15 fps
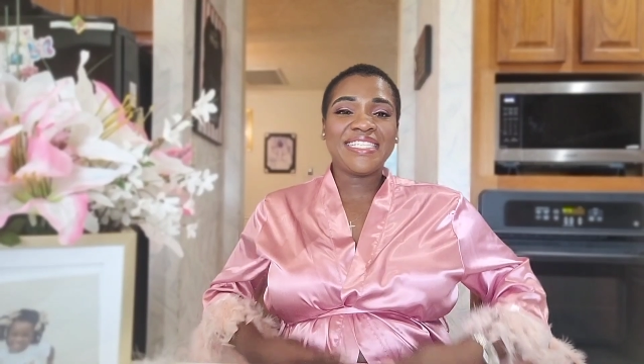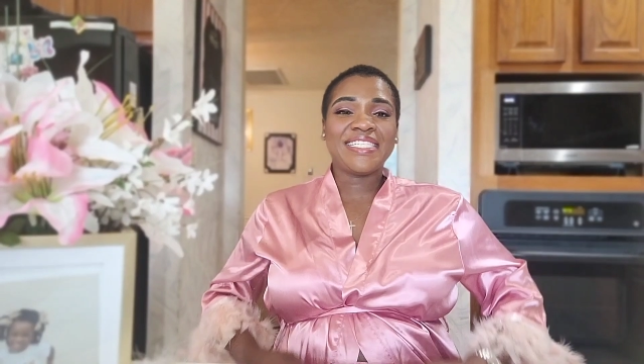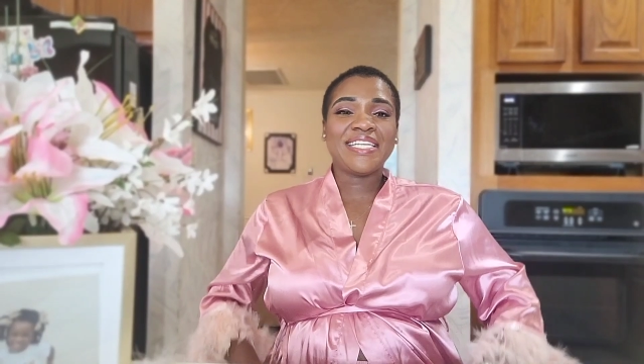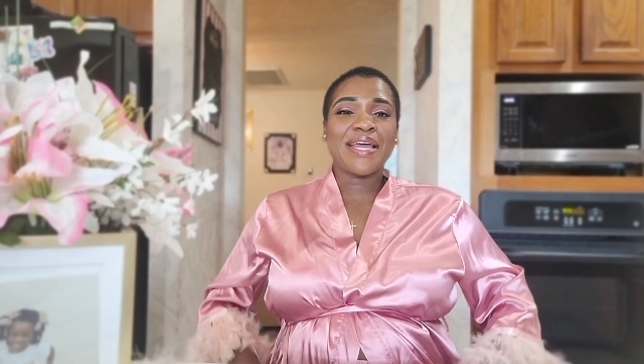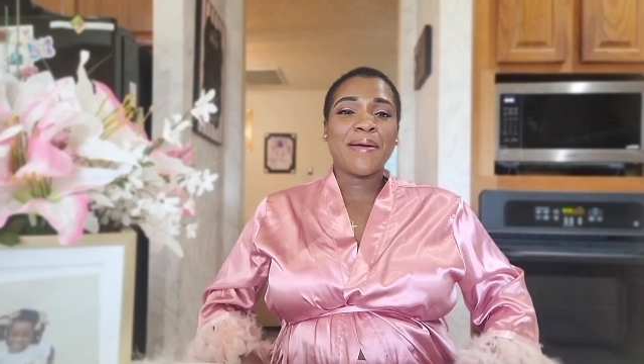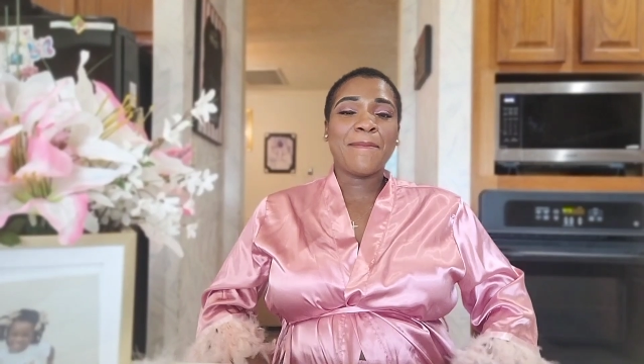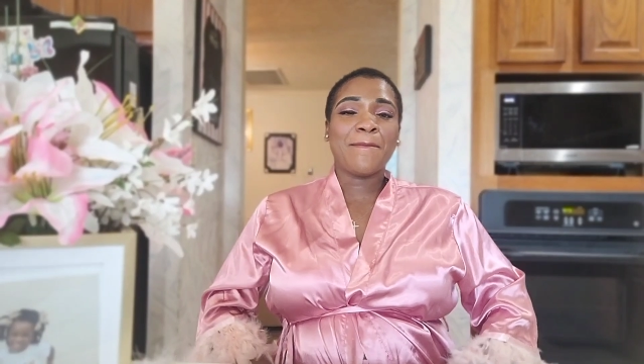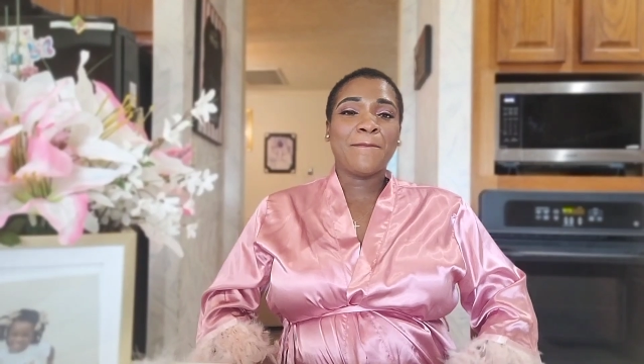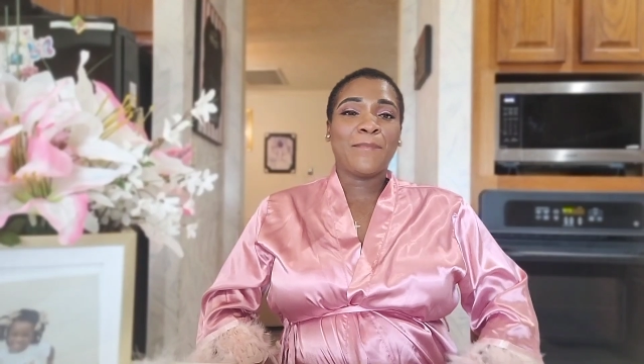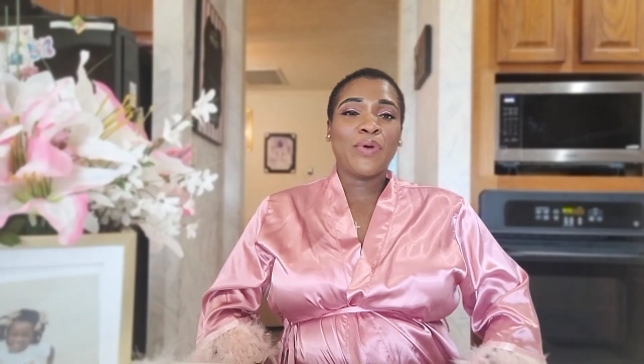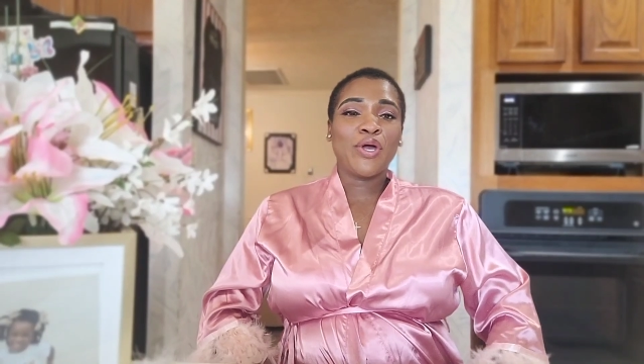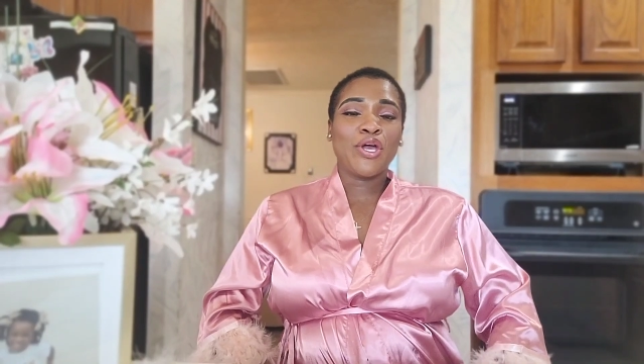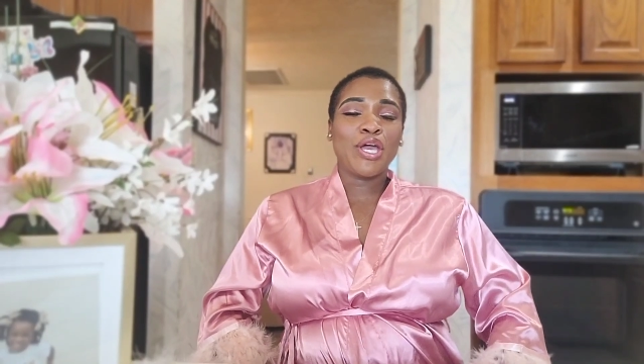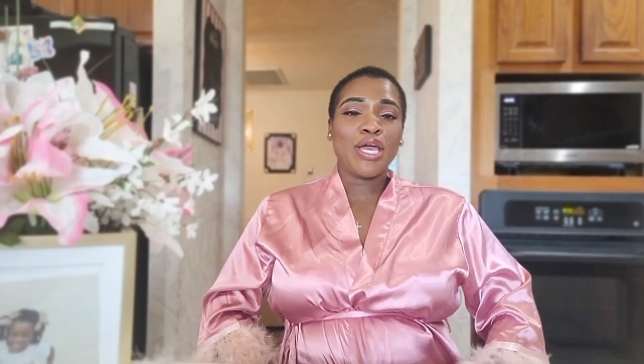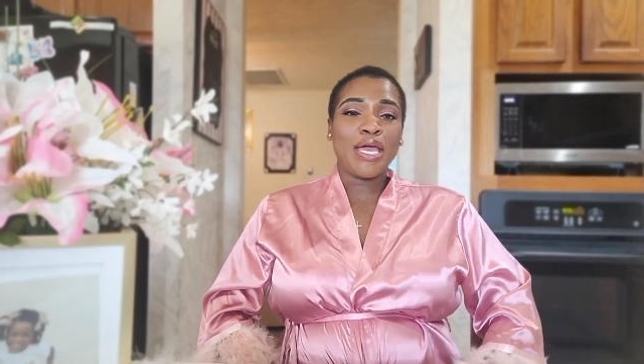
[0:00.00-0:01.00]

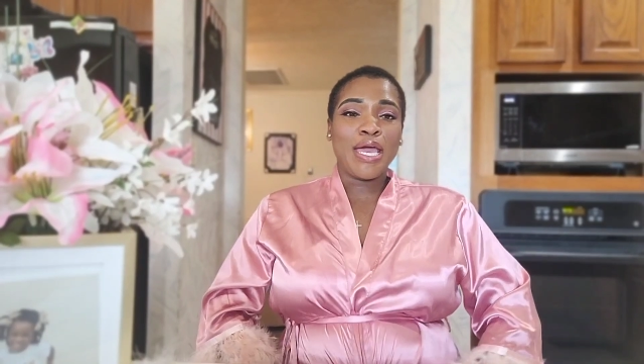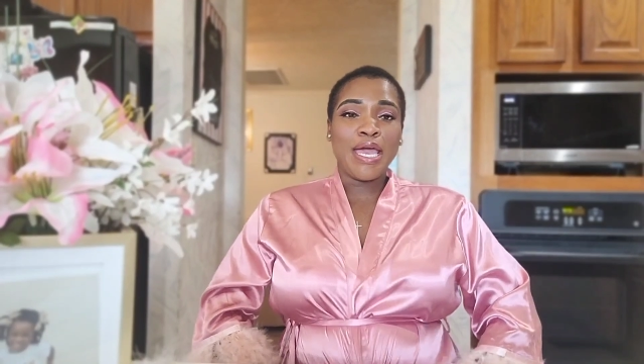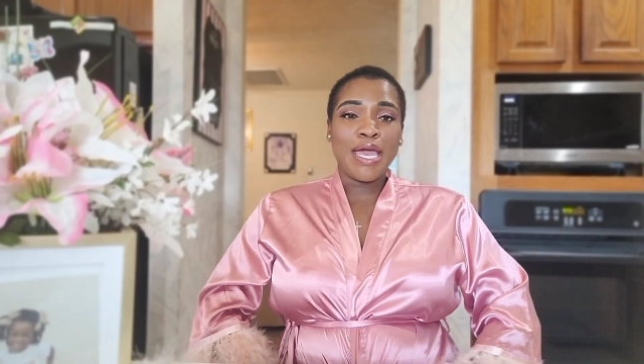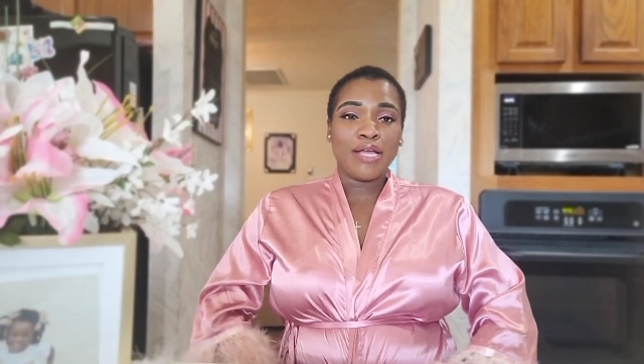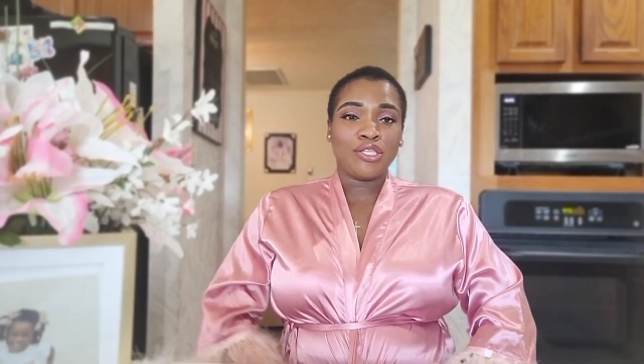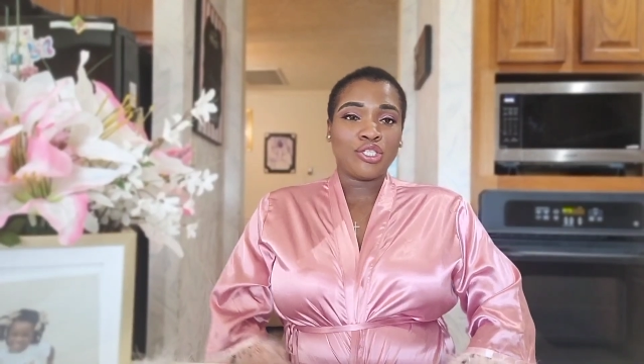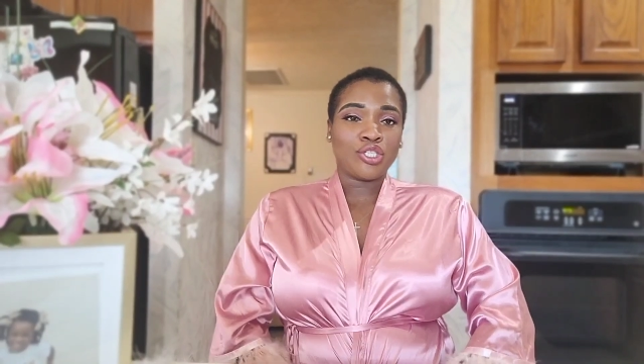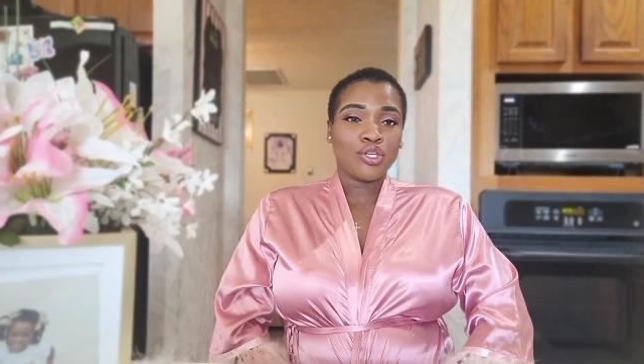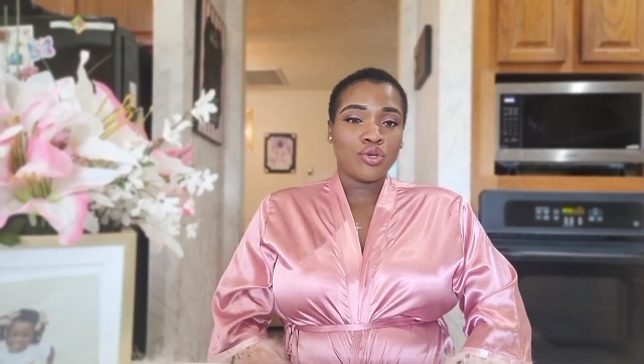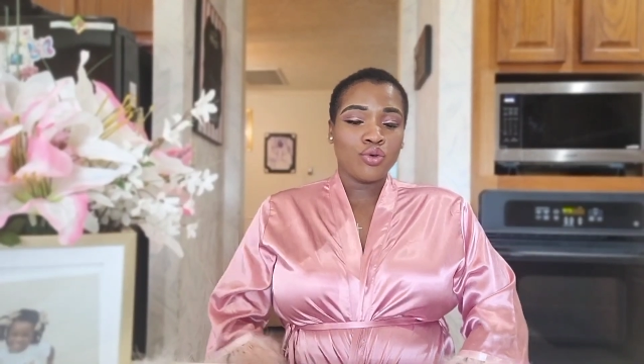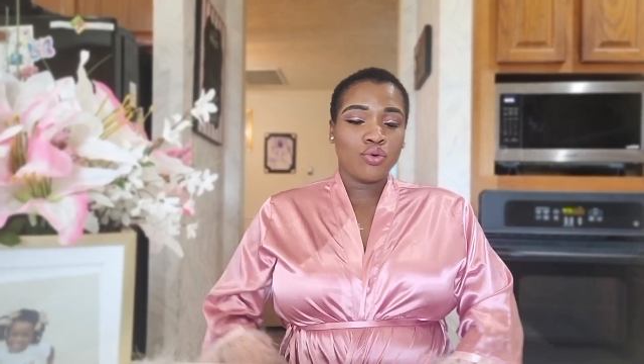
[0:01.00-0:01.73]
number eight.